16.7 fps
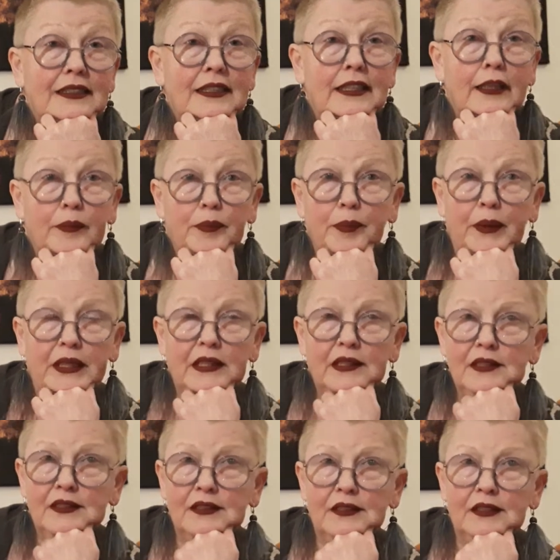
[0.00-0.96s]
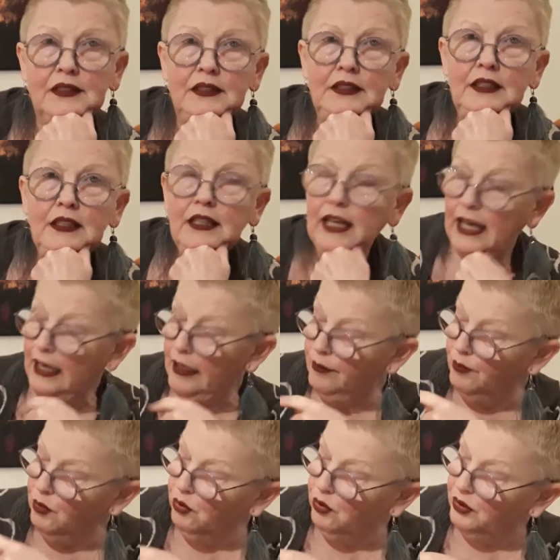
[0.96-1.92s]
at best
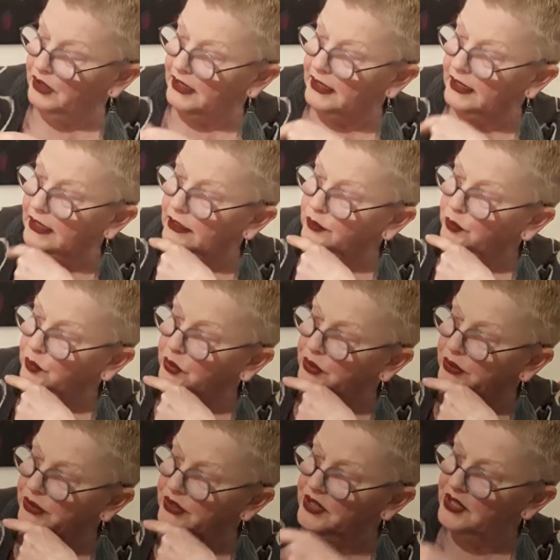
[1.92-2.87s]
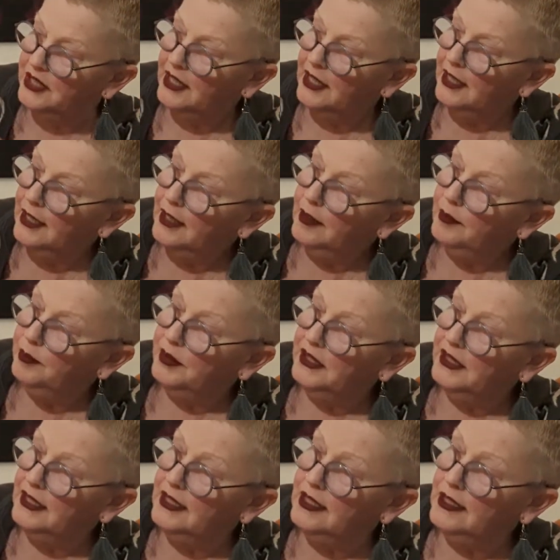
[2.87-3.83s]
and mourning at worst. But
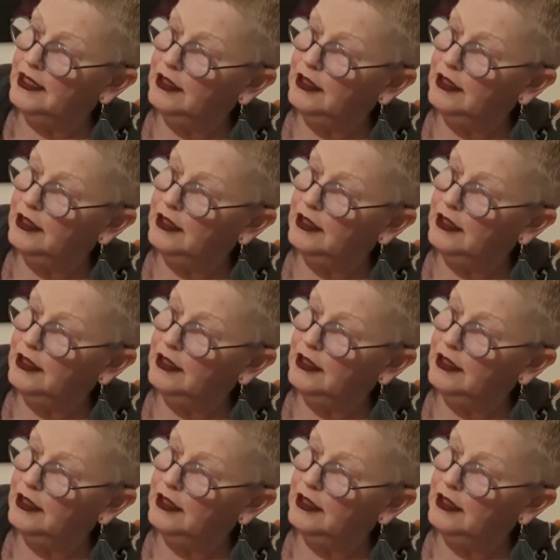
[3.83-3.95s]
this is